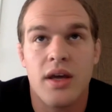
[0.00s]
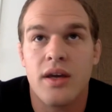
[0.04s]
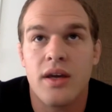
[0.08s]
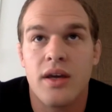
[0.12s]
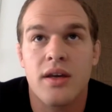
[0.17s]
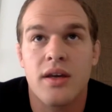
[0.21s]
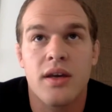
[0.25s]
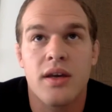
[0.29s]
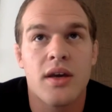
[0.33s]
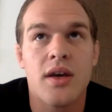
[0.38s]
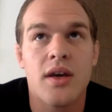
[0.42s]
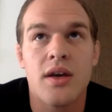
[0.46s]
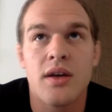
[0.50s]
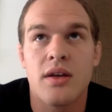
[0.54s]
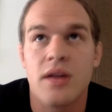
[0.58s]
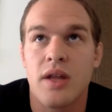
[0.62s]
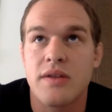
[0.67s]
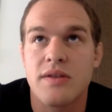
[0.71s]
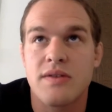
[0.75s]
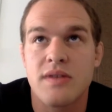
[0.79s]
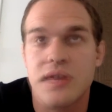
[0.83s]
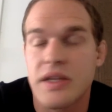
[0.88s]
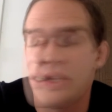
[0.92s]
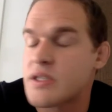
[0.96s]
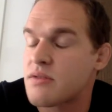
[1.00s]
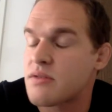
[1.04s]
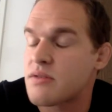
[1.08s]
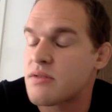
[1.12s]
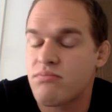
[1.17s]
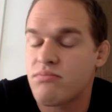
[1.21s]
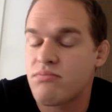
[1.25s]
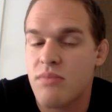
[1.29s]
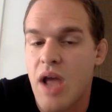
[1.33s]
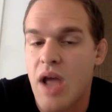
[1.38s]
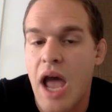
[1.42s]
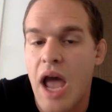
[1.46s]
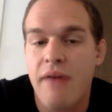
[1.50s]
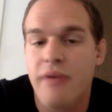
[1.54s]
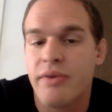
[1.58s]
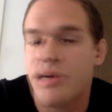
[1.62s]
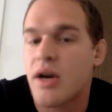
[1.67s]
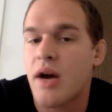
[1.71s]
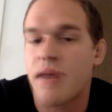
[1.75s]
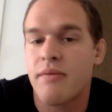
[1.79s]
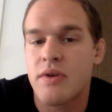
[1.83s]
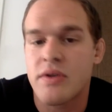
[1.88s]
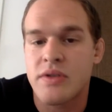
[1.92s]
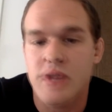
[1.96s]
Like, let's have a
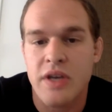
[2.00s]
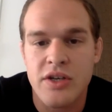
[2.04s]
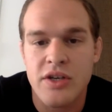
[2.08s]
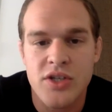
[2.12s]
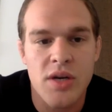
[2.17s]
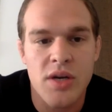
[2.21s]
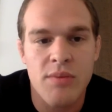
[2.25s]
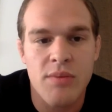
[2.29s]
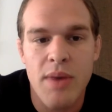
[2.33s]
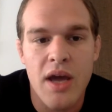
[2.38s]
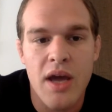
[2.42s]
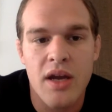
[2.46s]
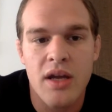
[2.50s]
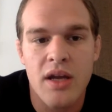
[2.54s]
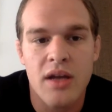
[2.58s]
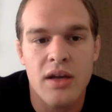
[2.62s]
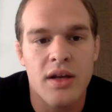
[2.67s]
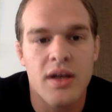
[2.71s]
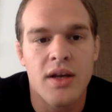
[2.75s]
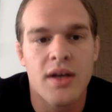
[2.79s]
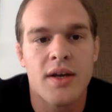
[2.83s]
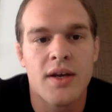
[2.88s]
conversation about it.